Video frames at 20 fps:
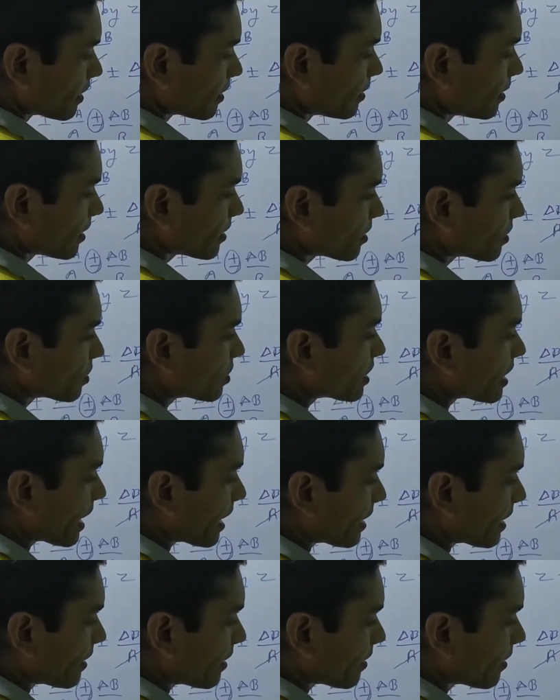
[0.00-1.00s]
this
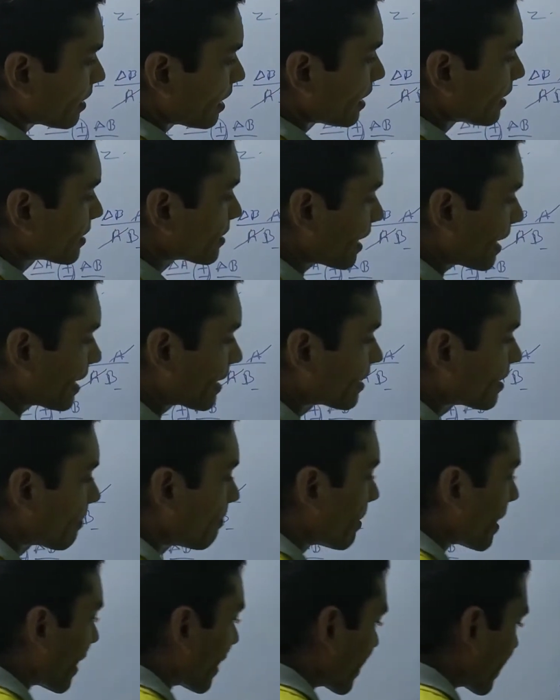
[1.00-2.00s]
Z inside the
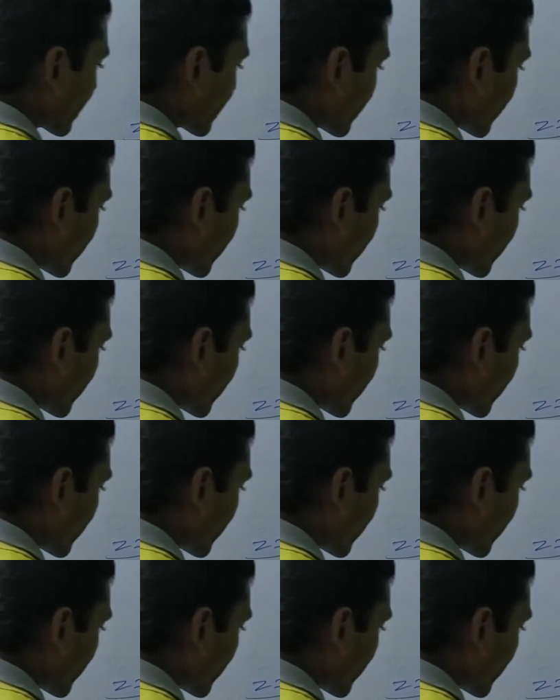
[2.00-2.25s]
bracket.